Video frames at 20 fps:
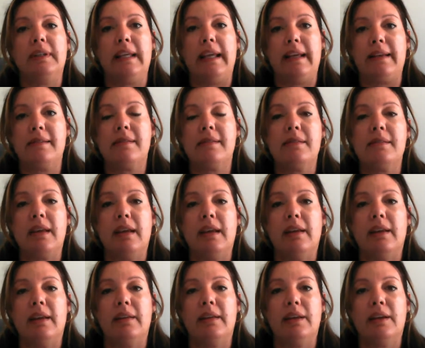yes,
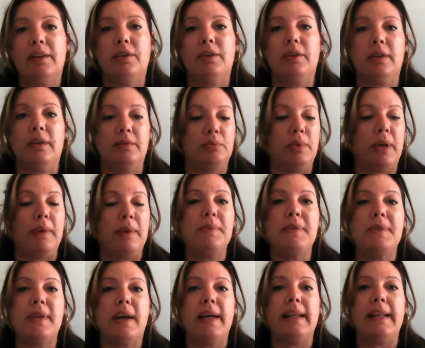a
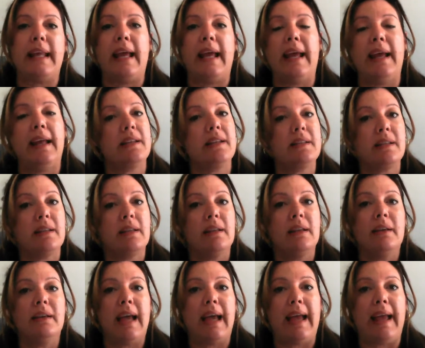website and
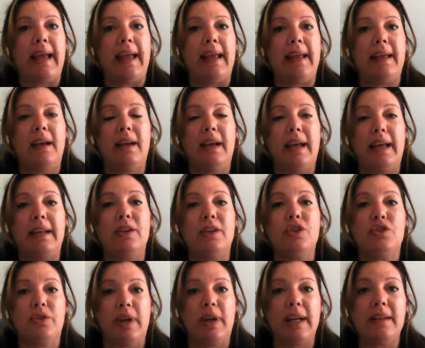an
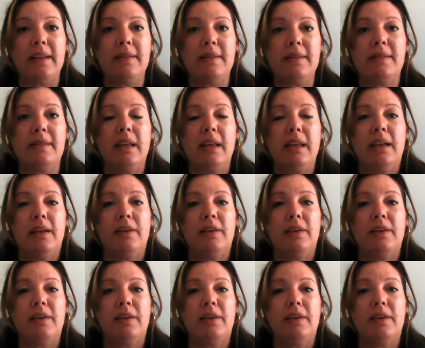address